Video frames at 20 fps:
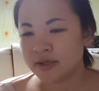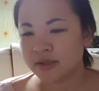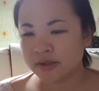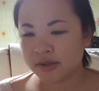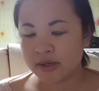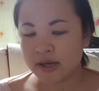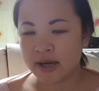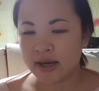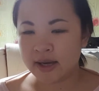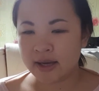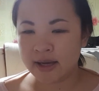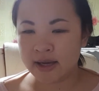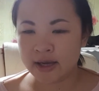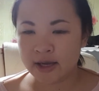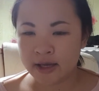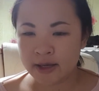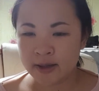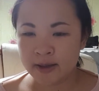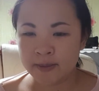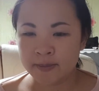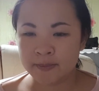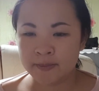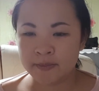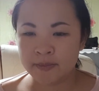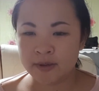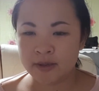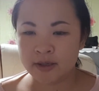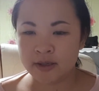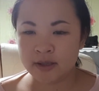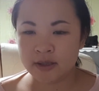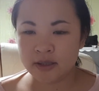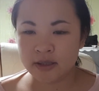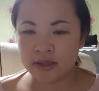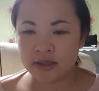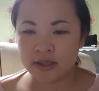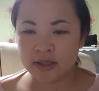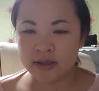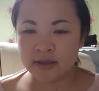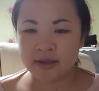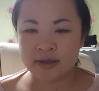So yeah,
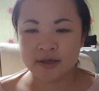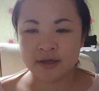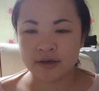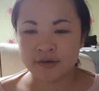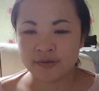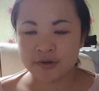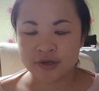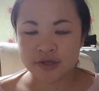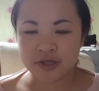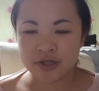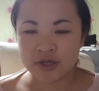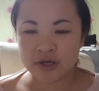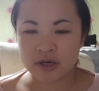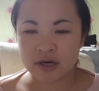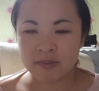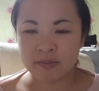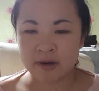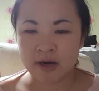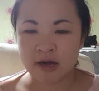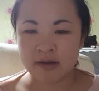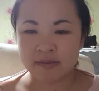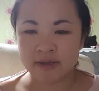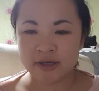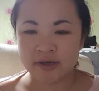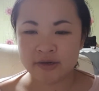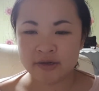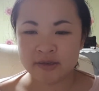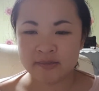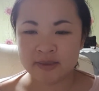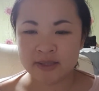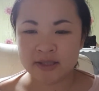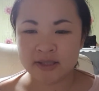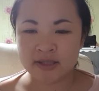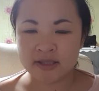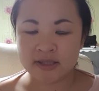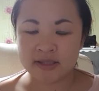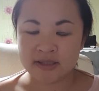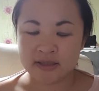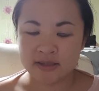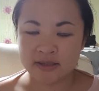in the near future I'm probably going to be
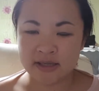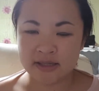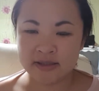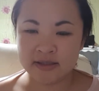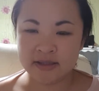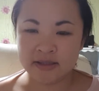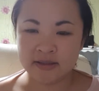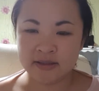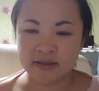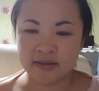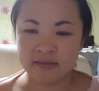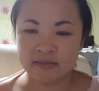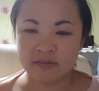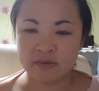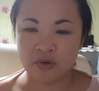just discussing,